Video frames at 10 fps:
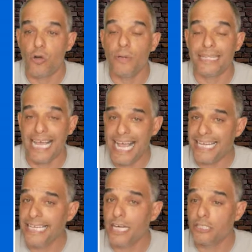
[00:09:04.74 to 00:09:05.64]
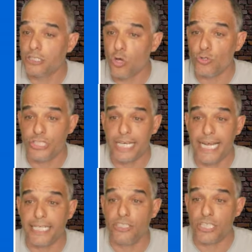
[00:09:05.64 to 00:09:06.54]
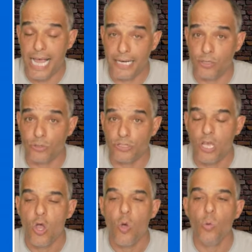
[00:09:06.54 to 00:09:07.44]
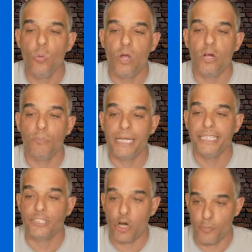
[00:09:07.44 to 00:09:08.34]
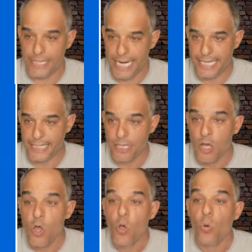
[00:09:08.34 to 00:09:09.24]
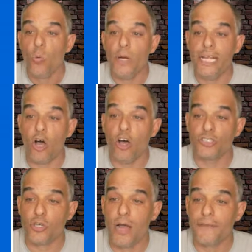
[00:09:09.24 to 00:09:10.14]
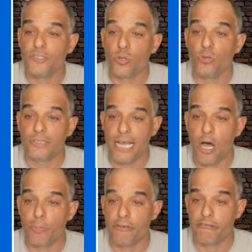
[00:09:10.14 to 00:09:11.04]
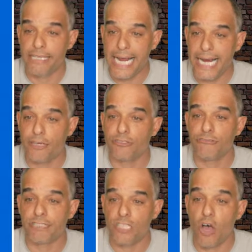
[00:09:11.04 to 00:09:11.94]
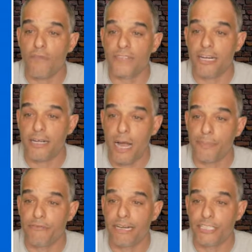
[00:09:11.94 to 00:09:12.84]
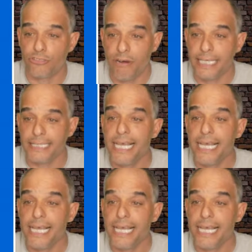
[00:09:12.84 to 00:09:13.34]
with any associated channels, will be terminated. We also have tools to help creators resolve their copyright strikes,